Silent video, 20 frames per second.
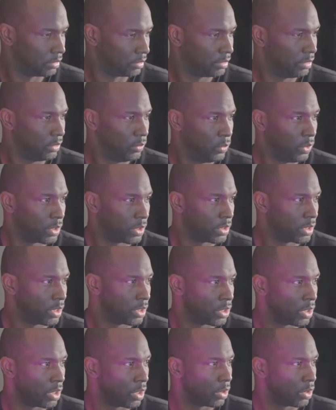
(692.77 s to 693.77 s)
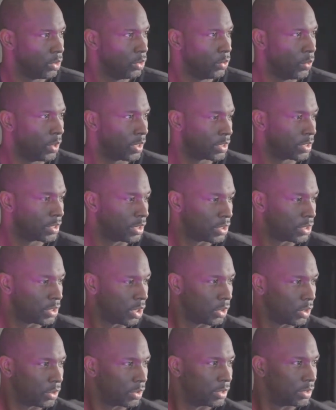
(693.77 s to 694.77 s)
Who wants to talk? Who wants to
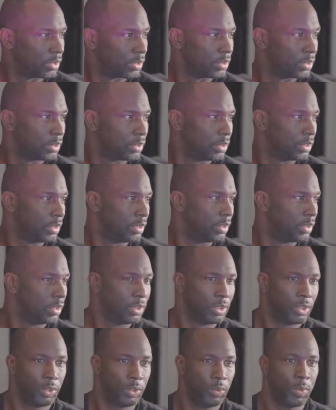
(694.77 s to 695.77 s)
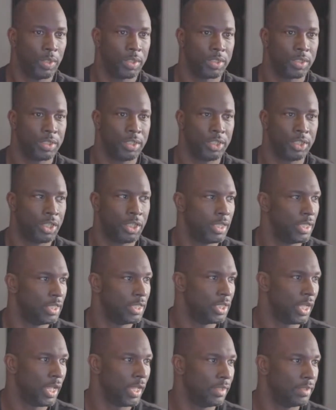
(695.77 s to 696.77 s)
talk? Who wants to chitty
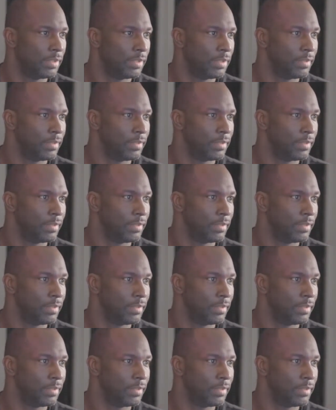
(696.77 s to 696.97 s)
chat?